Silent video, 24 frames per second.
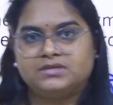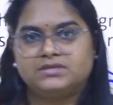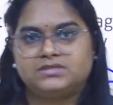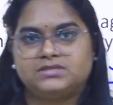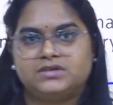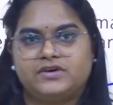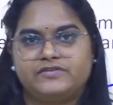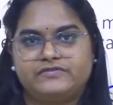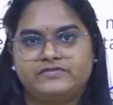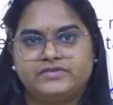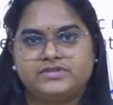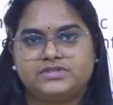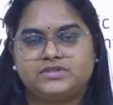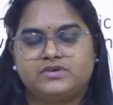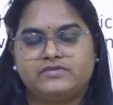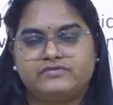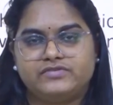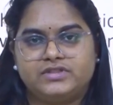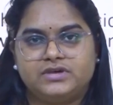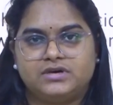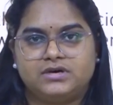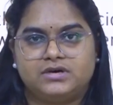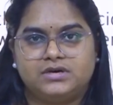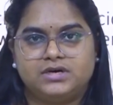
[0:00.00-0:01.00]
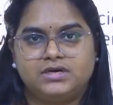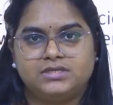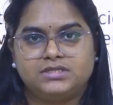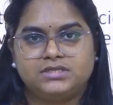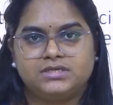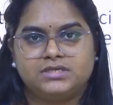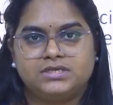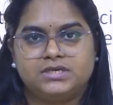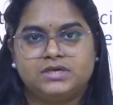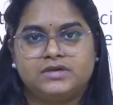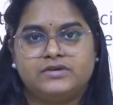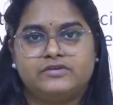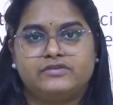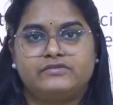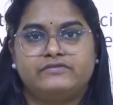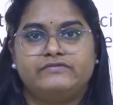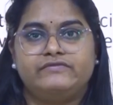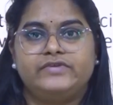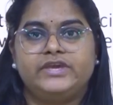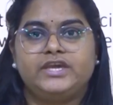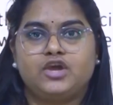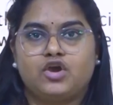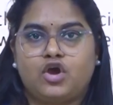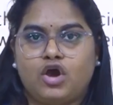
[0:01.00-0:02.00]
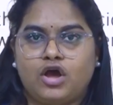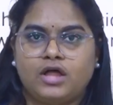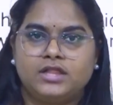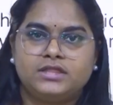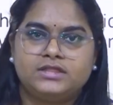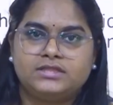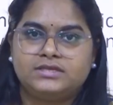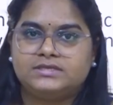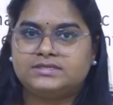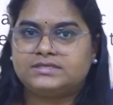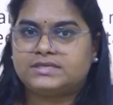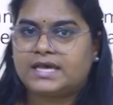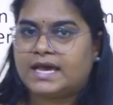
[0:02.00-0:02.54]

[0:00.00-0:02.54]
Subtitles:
surface of the earth, we call this